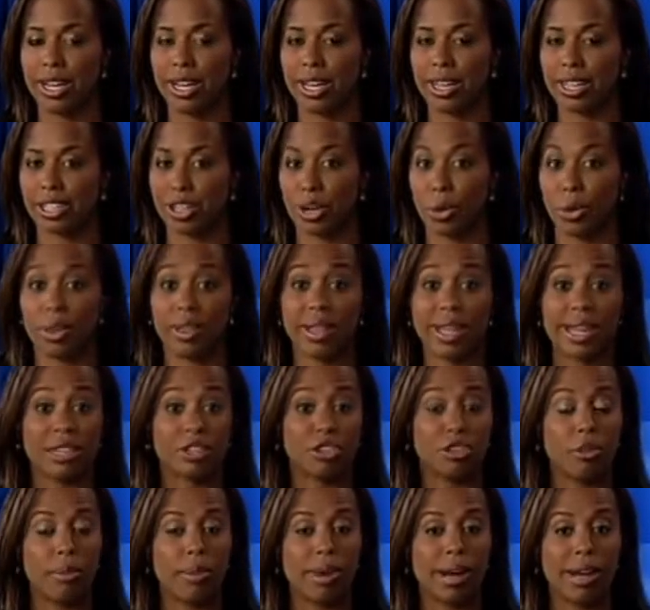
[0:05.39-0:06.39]
is going the
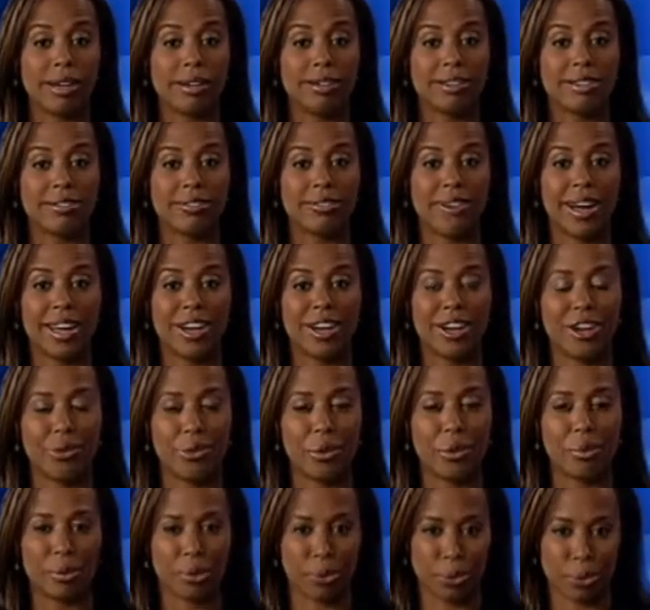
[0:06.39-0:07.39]
extra mile to find new
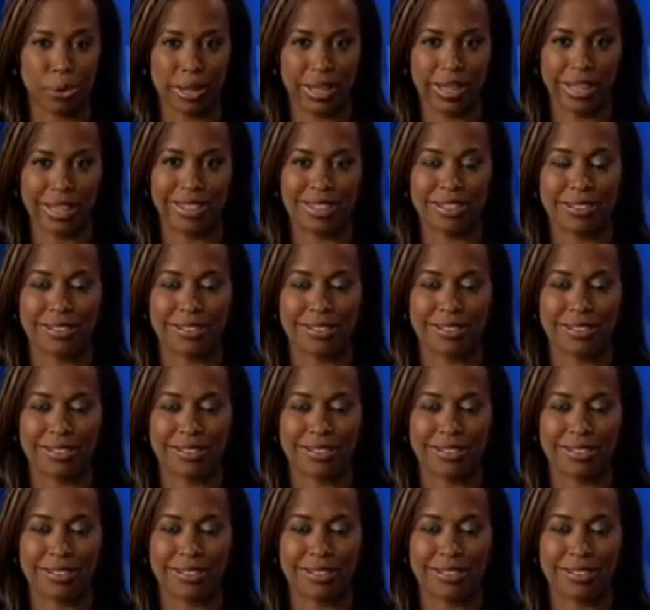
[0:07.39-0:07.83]
employees.